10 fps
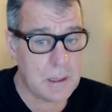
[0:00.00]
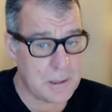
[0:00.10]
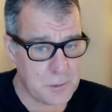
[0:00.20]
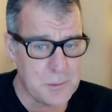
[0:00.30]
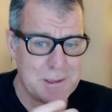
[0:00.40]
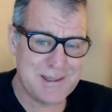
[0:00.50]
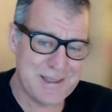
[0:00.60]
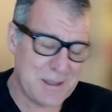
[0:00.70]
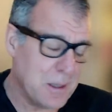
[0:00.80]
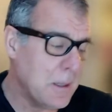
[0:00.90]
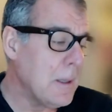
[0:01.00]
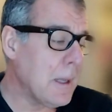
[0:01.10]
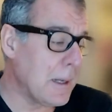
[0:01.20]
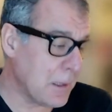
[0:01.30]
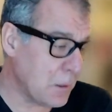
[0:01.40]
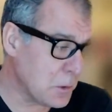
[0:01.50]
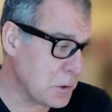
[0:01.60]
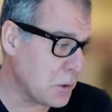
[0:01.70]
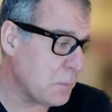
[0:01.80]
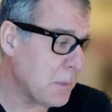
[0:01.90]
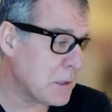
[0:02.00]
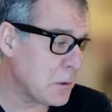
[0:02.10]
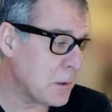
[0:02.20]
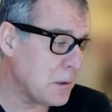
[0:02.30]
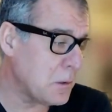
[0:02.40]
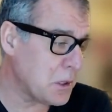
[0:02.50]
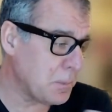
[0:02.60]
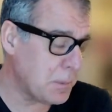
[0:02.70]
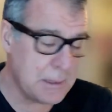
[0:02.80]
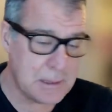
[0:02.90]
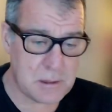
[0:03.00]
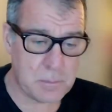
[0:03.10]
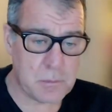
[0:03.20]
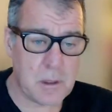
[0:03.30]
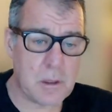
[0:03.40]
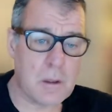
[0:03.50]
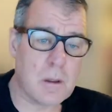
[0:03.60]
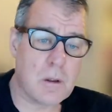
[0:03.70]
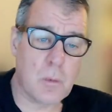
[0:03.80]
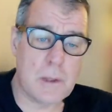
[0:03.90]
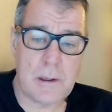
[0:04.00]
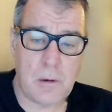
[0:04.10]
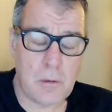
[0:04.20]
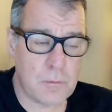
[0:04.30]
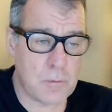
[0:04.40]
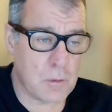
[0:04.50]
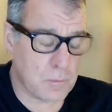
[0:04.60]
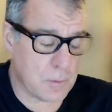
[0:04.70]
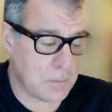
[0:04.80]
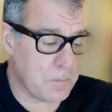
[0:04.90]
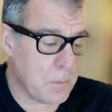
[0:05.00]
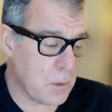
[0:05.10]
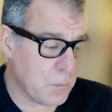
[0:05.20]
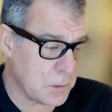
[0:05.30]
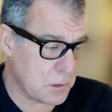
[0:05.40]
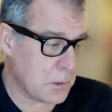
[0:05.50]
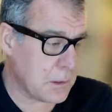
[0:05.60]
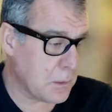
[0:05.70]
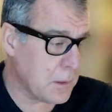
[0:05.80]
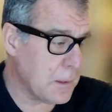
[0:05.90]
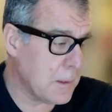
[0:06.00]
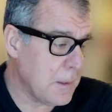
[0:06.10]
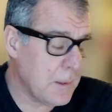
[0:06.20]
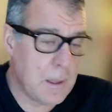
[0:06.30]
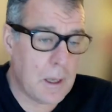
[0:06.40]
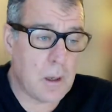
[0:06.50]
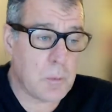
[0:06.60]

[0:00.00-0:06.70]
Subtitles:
I knew that, and then also make sure that your GP is aware of what's going on.